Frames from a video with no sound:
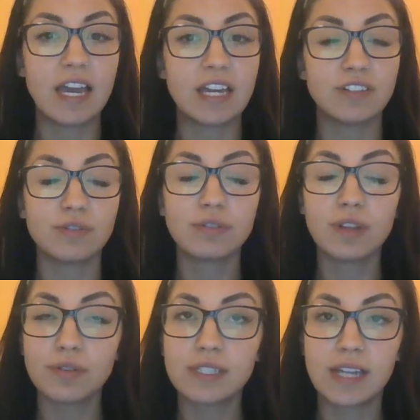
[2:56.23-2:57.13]
and due to
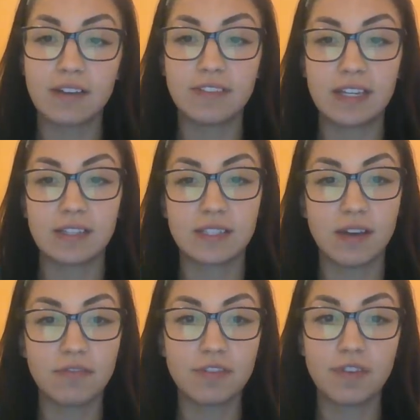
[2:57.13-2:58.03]
low staffing,
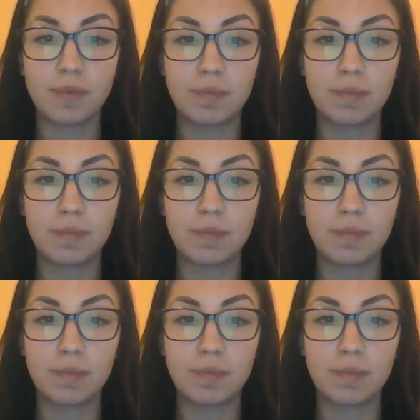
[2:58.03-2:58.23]
suffer from